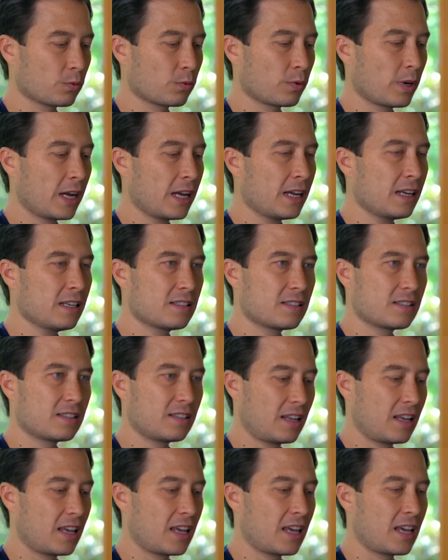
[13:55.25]
write
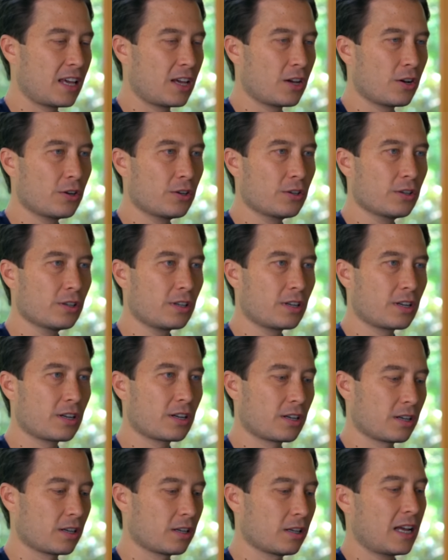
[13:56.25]
a
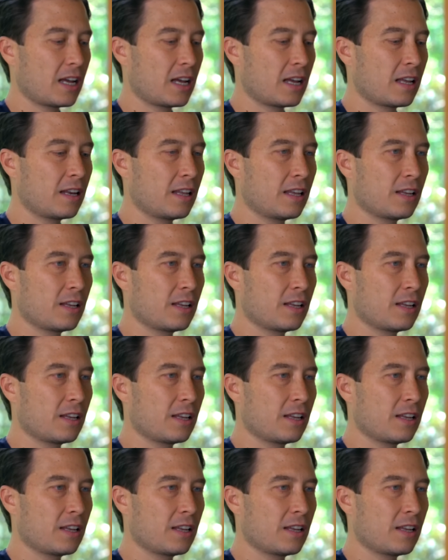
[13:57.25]
hook and